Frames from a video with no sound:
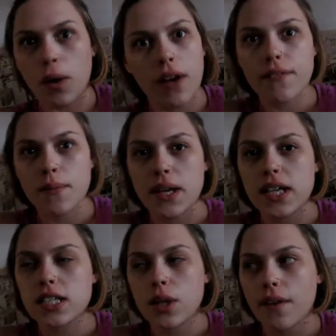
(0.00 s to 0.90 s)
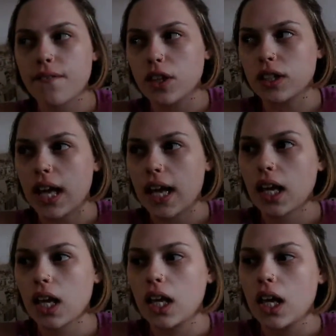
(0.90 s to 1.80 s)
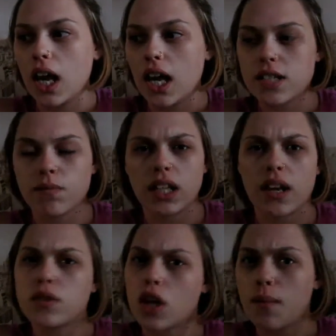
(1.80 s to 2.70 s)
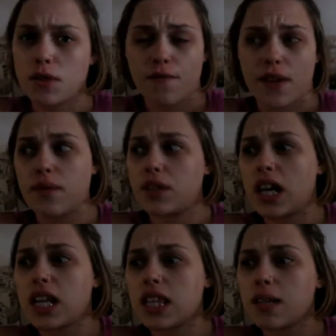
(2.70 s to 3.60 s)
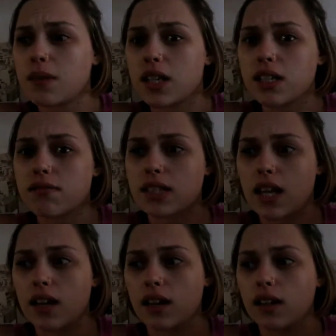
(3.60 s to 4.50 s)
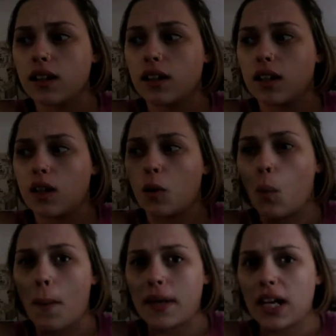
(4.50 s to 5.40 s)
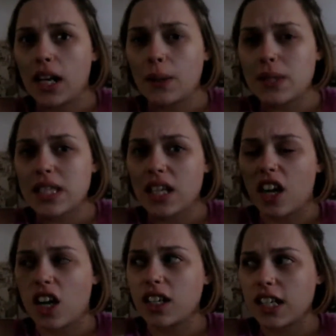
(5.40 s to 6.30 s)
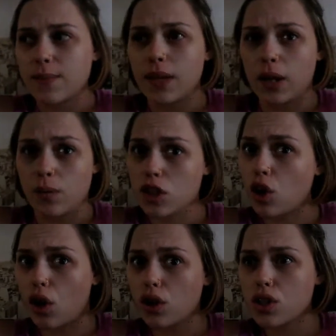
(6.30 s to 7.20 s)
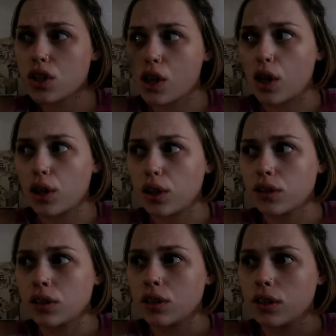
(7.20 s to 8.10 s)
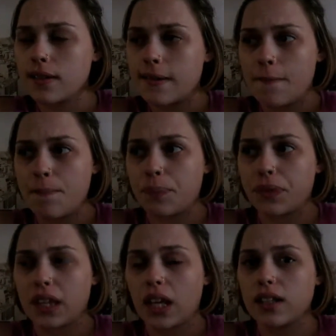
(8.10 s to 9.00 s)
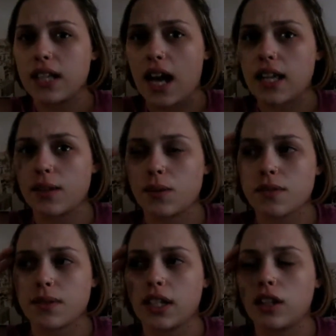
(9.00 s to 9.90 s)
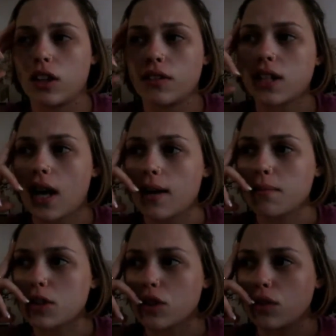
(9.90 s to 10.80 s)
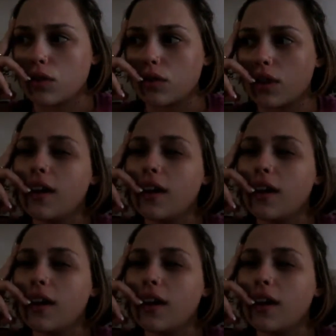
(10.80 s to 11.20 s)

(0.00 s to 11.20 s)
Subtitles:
by for me. So I feel like I didn't really have time to favourite anything, because it was like 1 minute it was here, next minute it was gone. So yeah, there wasn't really a lot of time to